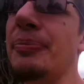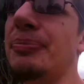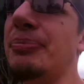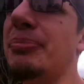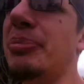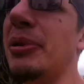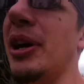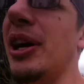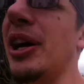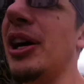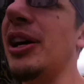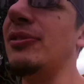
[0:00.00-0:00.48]

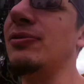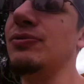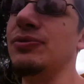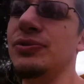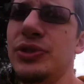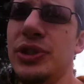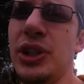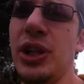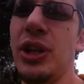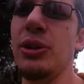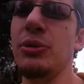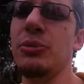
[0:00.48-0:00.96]
But
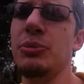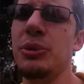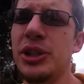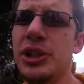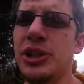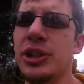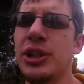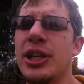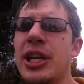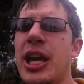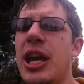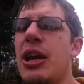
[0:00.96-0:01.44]
we
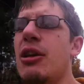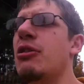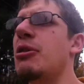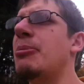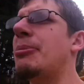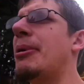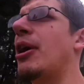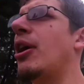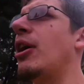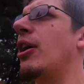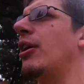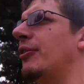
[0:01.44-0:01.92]
should care
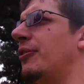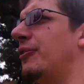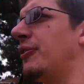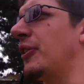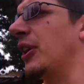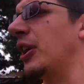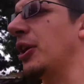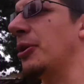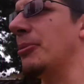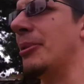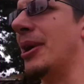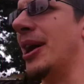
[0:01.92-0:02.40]
about our
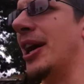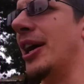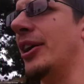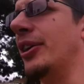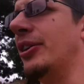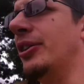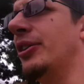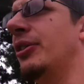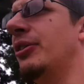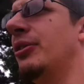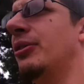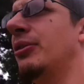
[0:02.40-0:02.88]
fellow man,
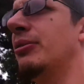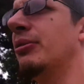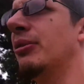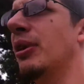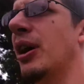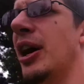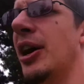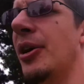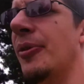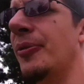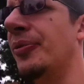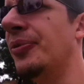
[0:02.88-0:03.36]

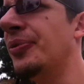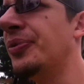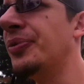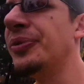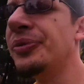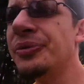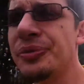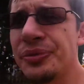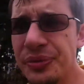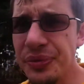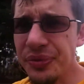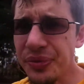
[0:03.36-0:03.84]
right?
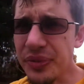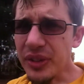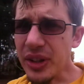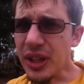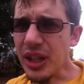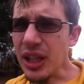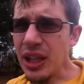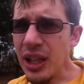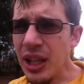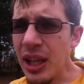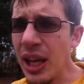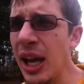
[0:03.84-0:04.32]

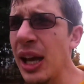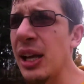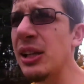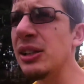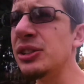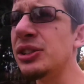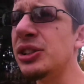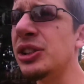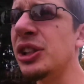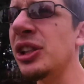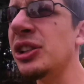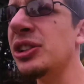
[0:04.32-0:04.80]
And
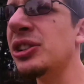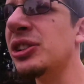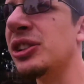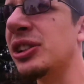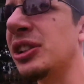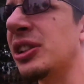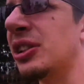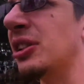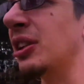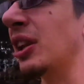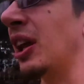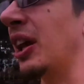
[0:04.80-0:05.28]
just
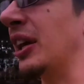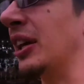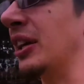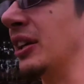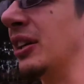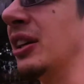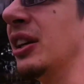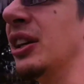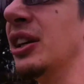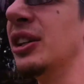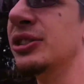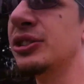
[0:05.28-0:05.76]
like
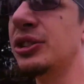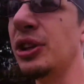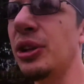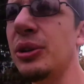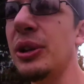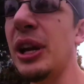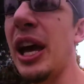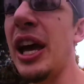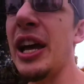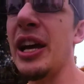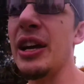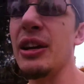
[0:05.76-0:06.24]

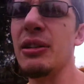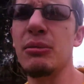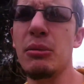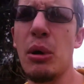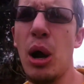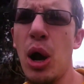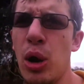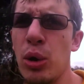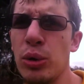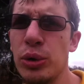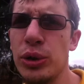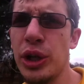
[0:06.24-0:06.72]
donate
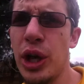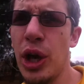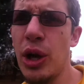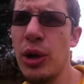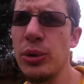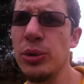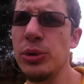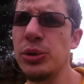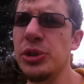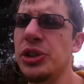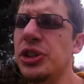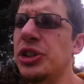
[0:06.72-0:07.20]
old
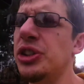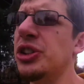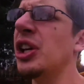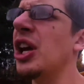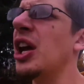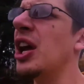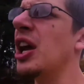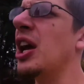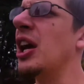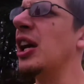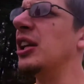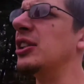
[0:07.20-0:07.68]
coats
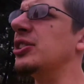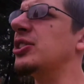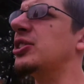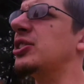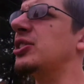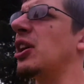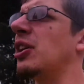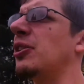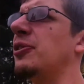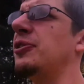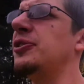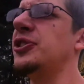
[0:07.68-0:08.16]
and
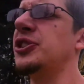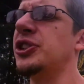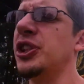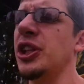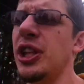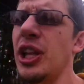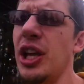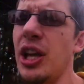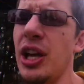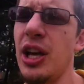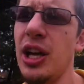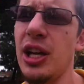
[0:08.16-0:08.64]
stuff to
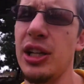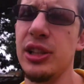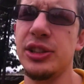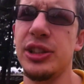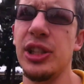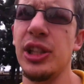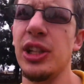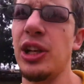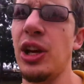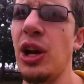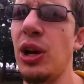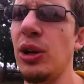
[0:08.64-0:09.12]
the
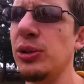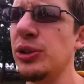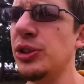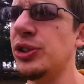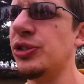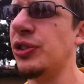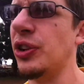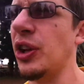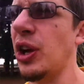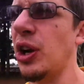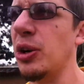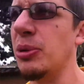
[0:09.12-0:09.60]
coats
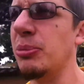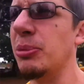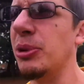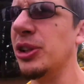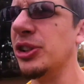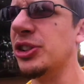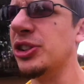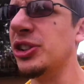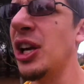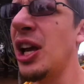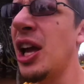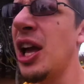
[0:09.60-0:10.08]
for the
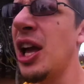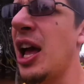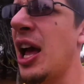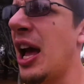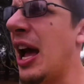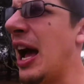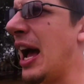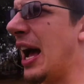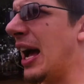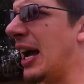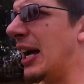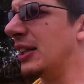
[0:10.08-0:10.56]
homeless,
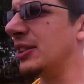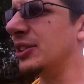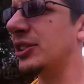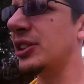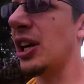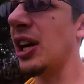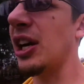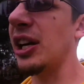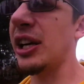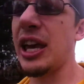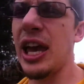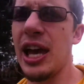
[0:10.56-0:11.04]
and
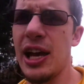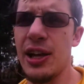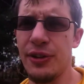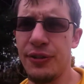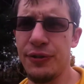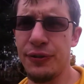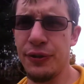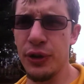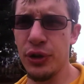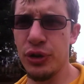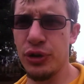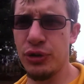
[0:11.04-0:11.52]
canned
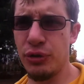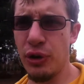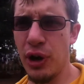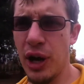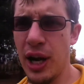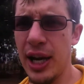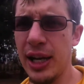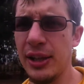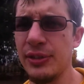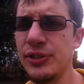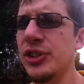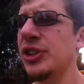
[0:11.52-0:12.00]
food
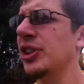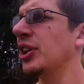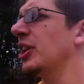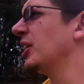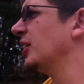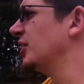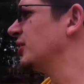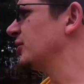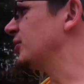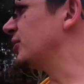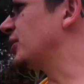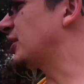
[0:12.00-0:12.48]
drives,
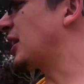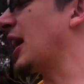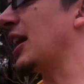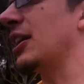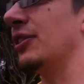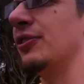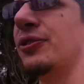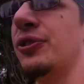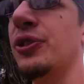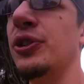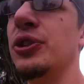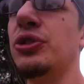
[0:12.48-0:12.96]
the
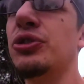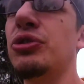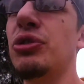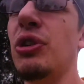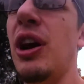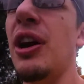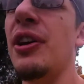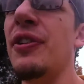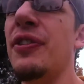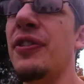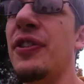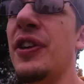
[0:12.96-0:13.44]
canned food
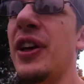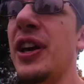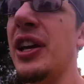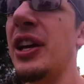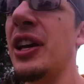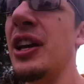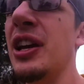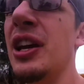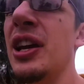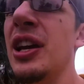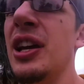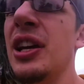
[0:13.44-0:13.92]
drive thing.
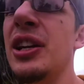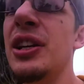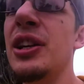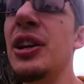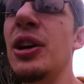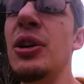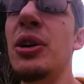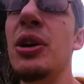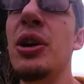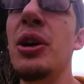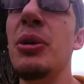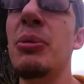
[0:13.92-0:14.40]

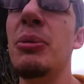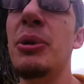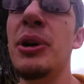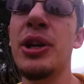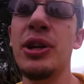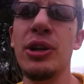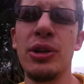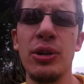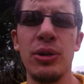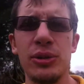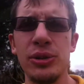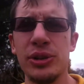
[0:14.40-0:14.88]
We
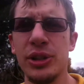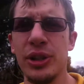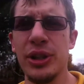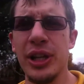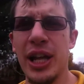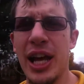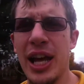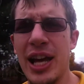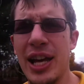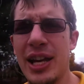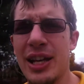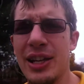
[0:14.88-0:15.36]
could all do
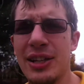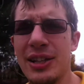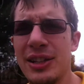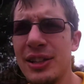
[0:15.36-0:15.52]
that.